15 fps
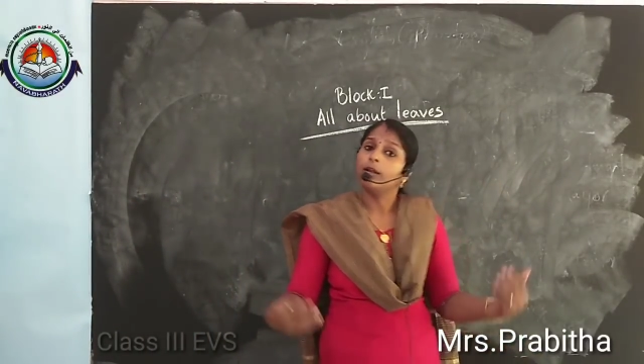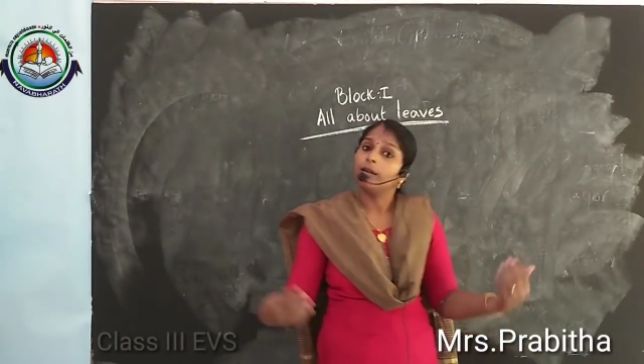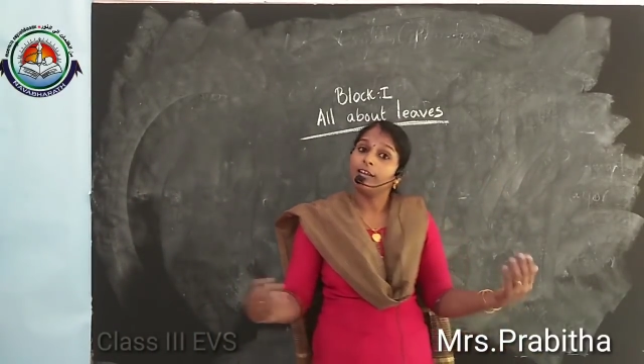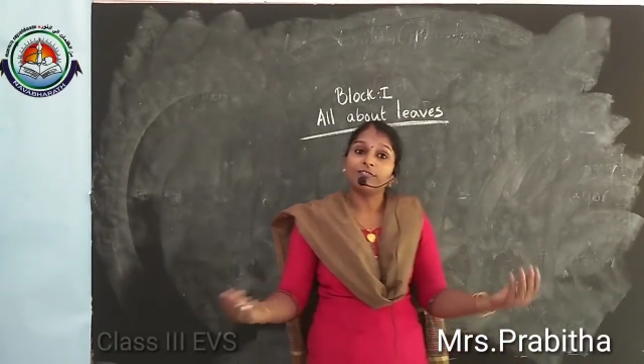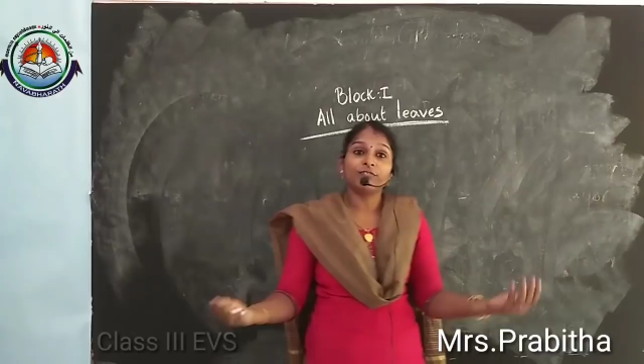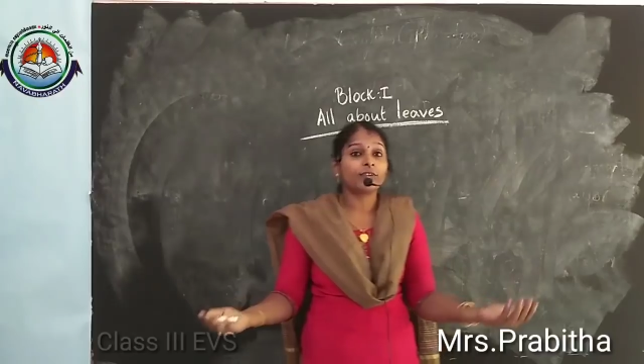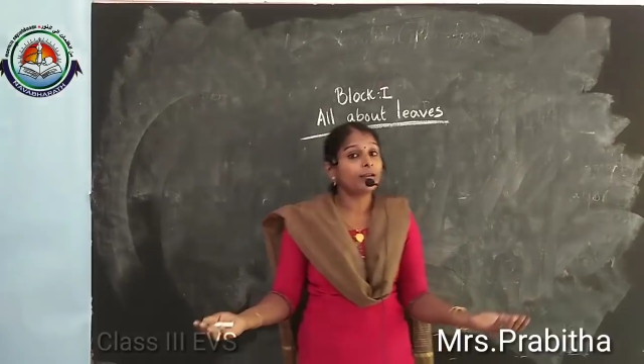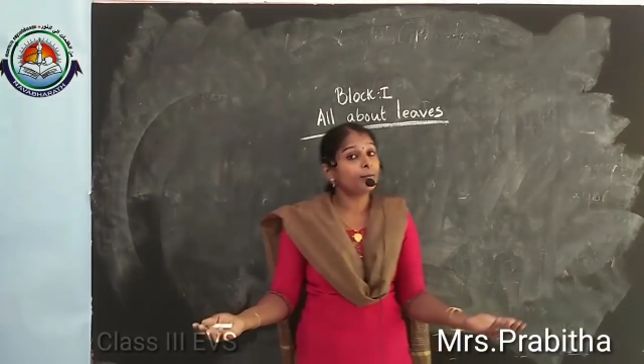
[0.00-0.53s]

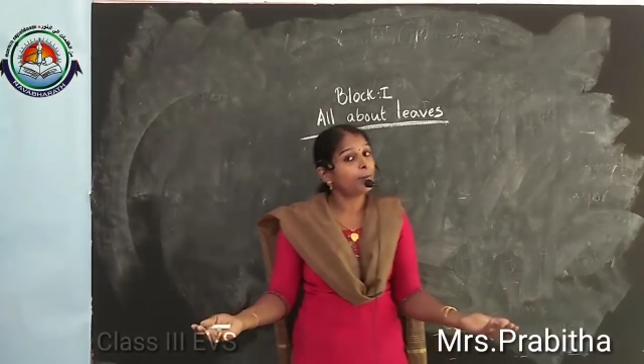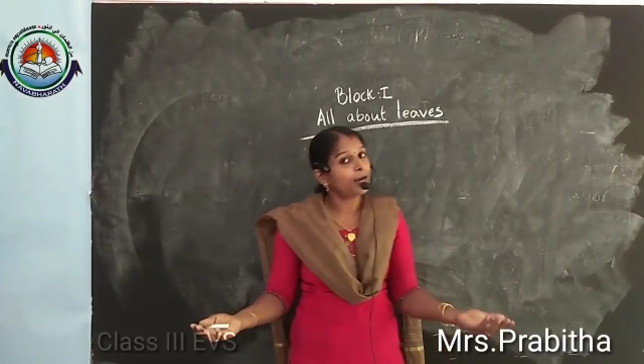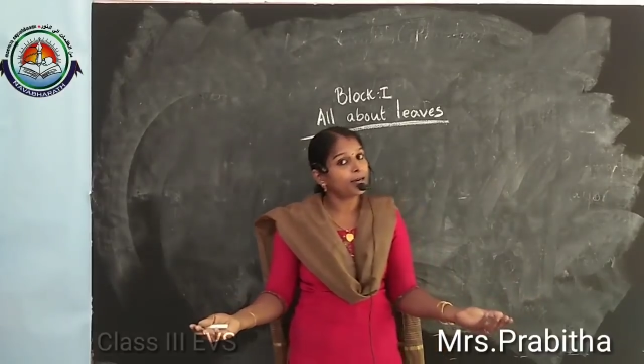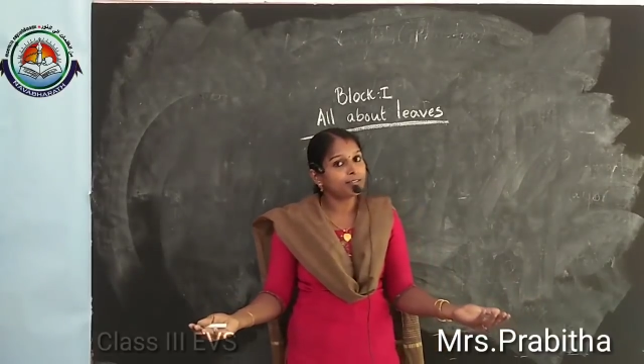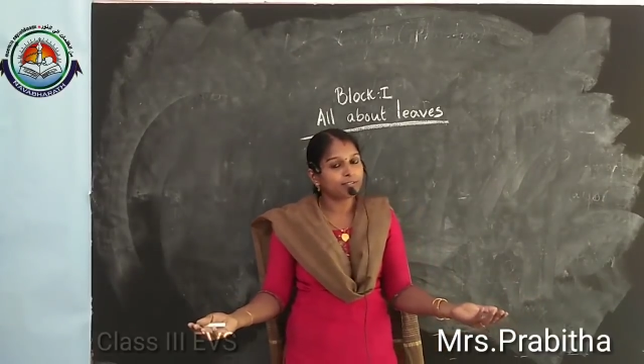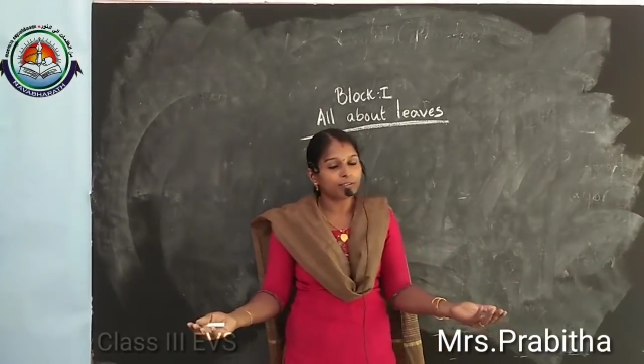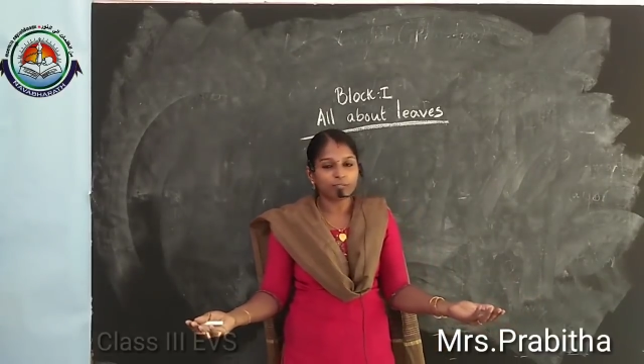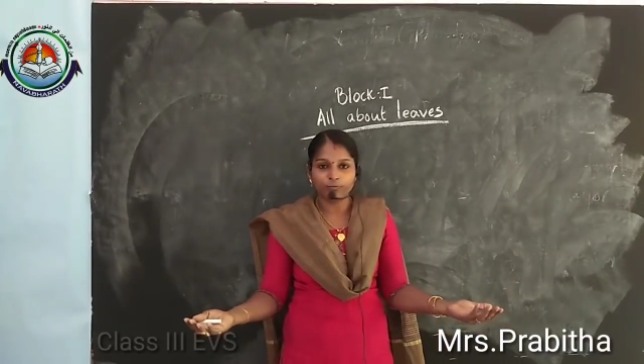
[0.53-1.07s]
different
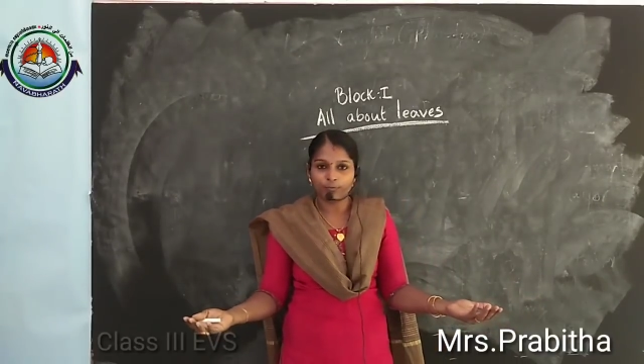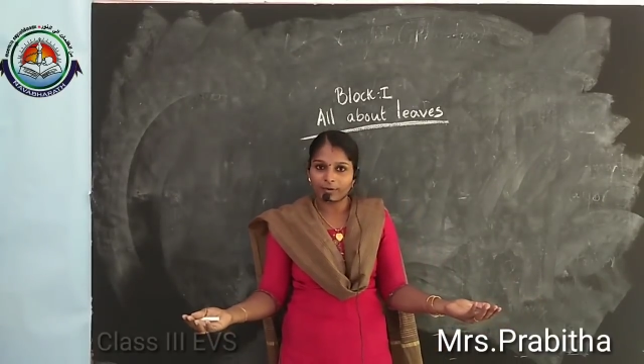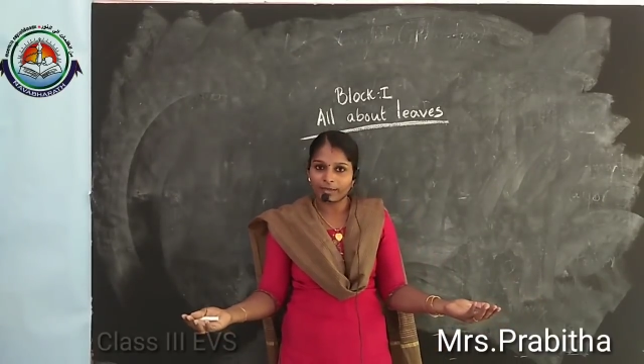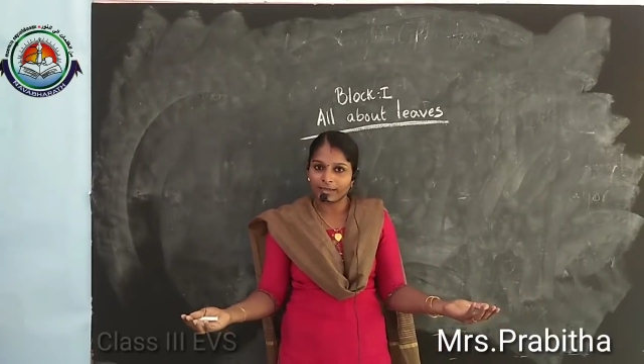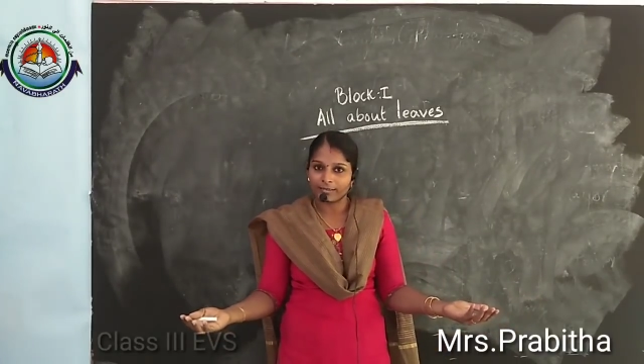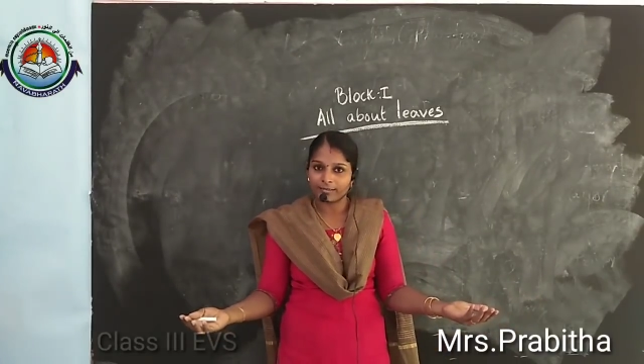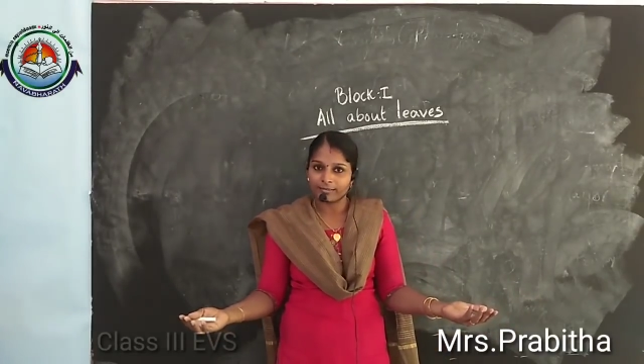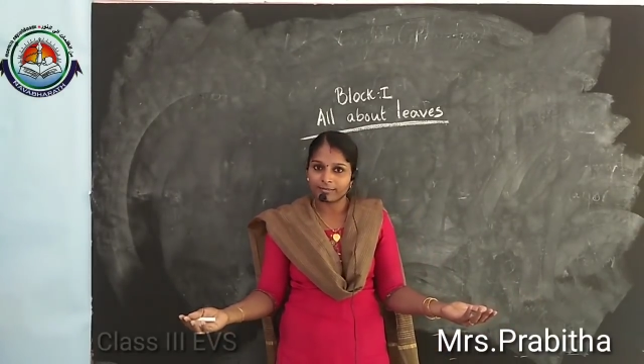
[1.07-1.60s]
parts of
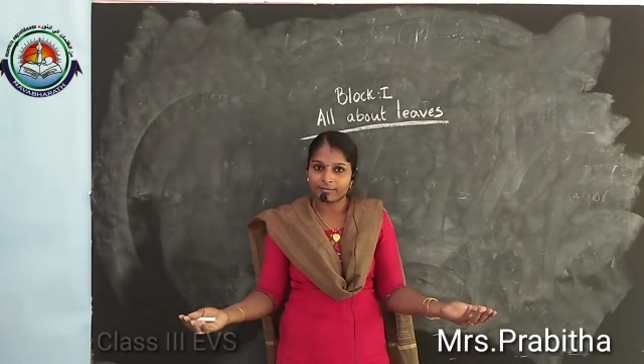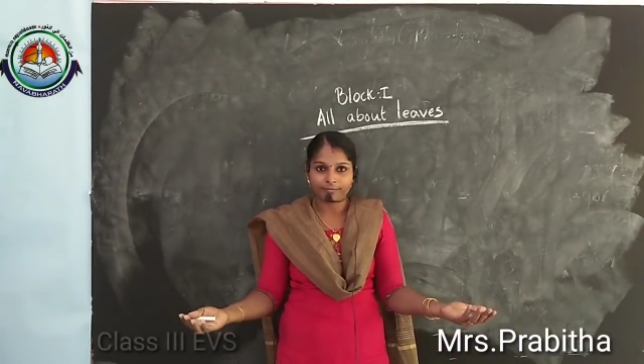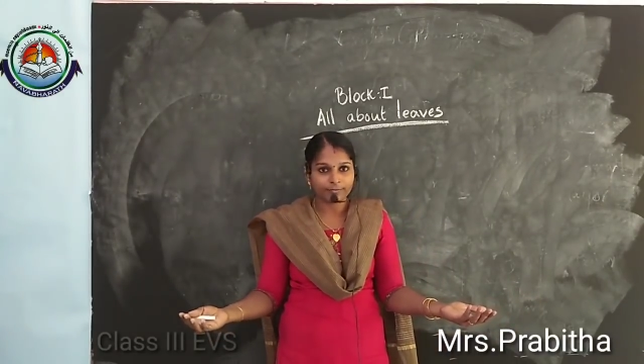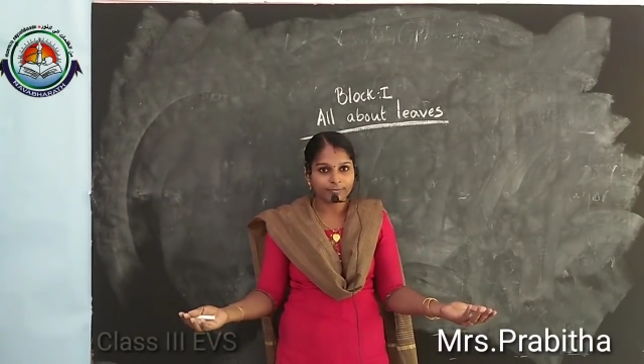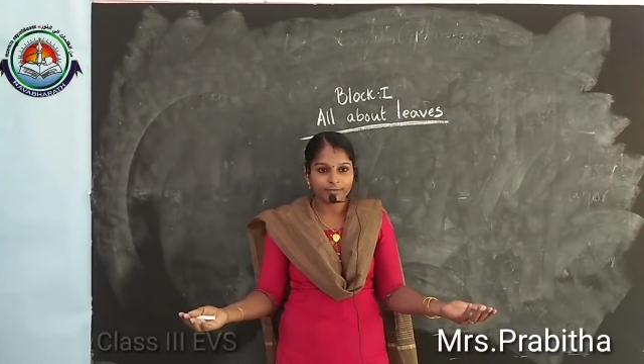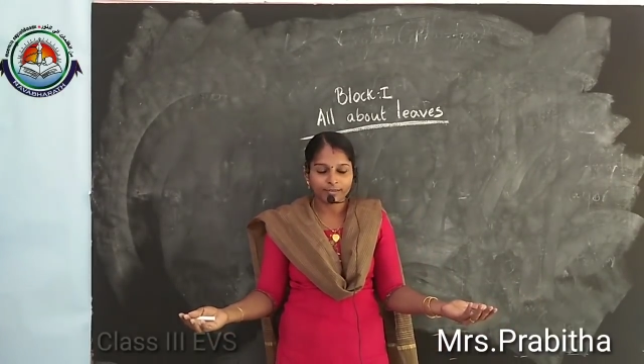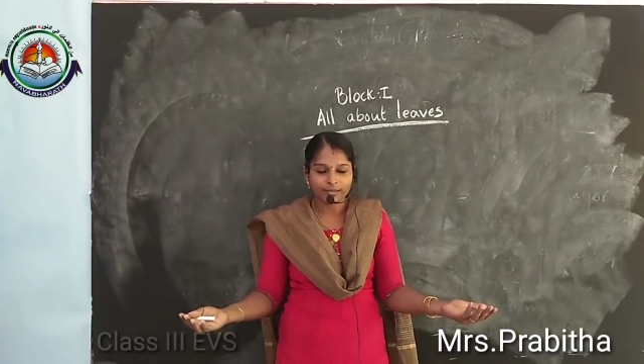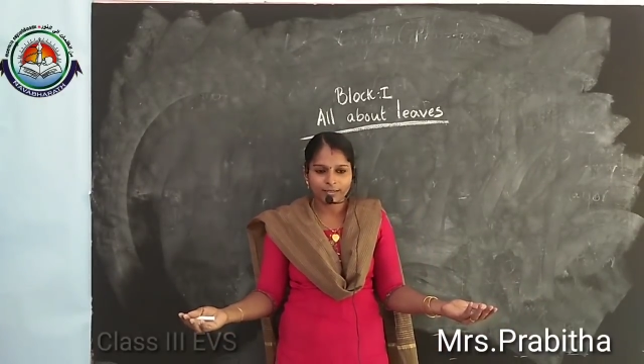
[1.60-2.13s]
plants,
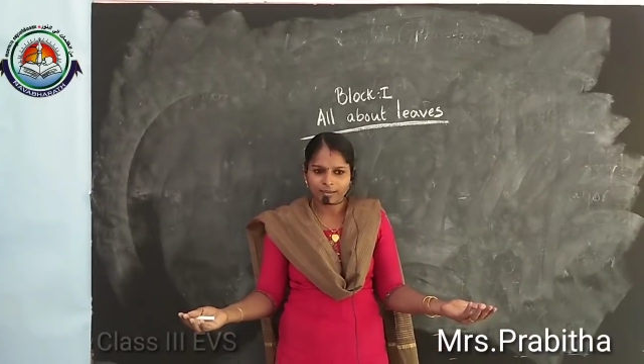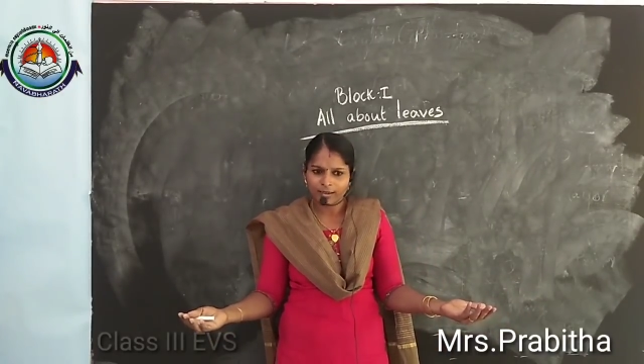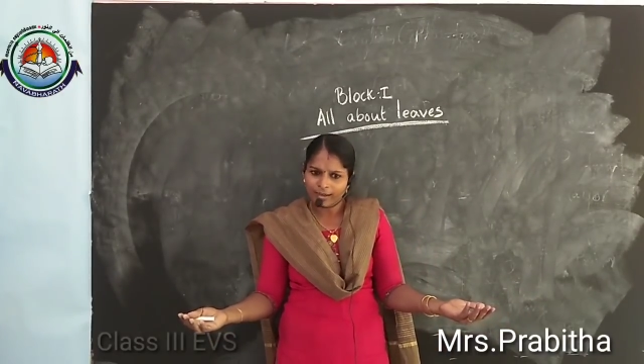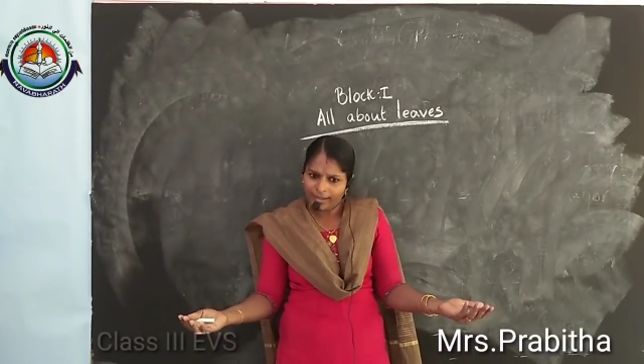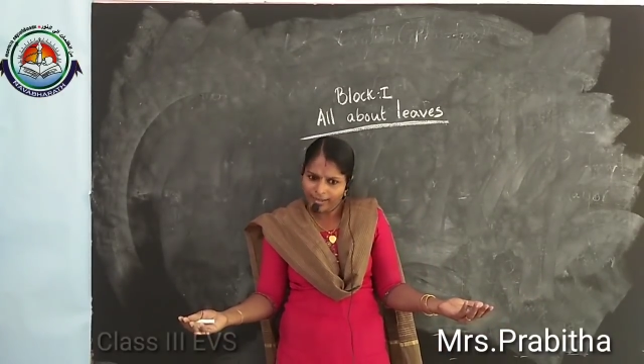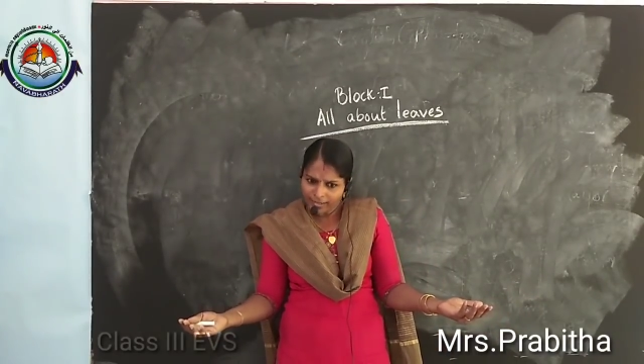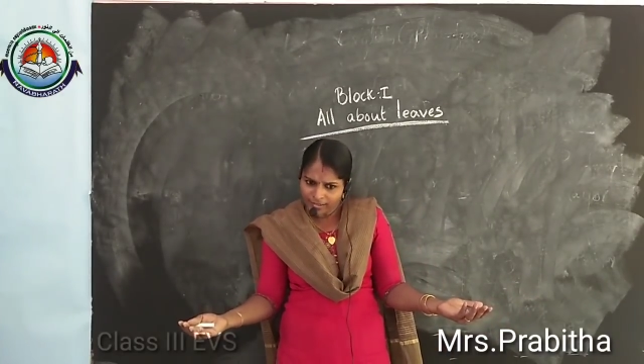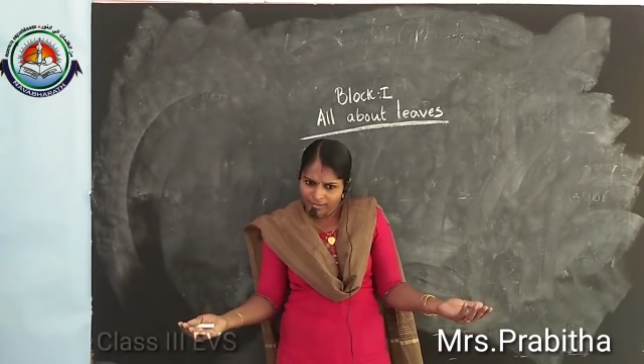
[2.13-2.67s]

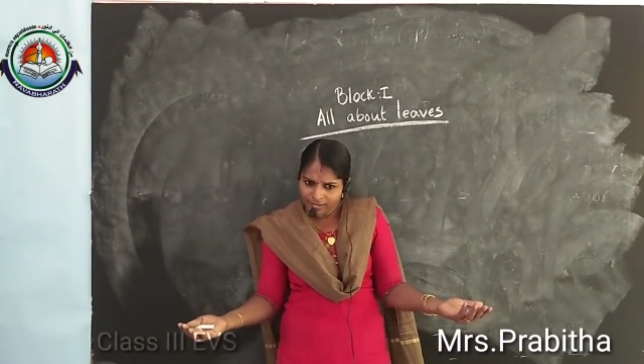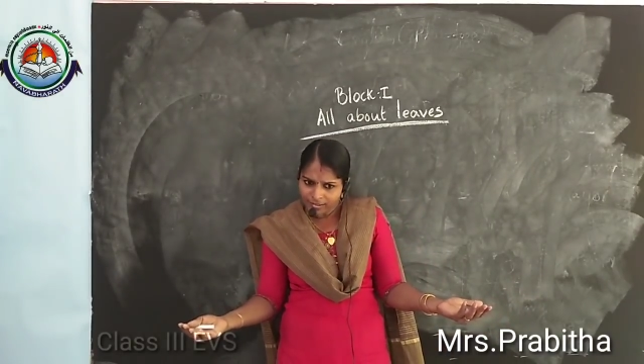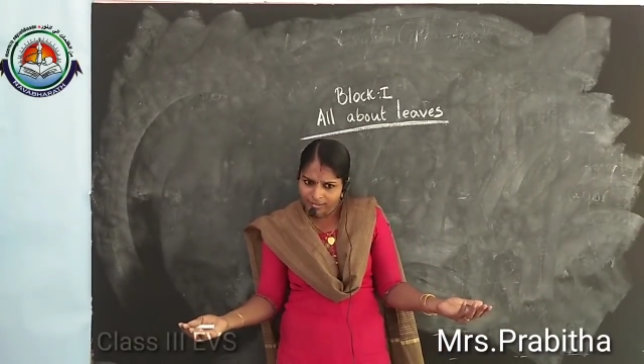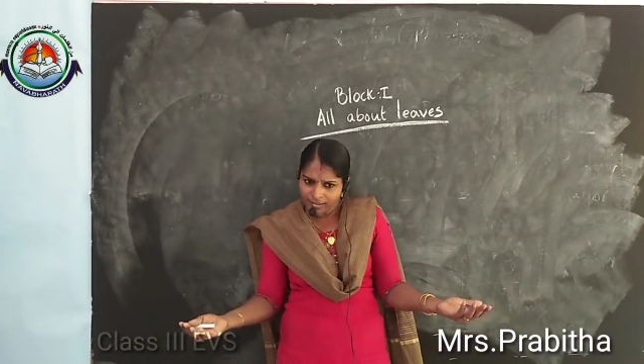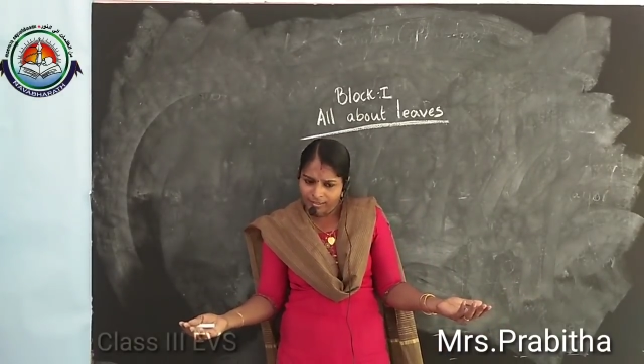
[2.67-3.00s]
right?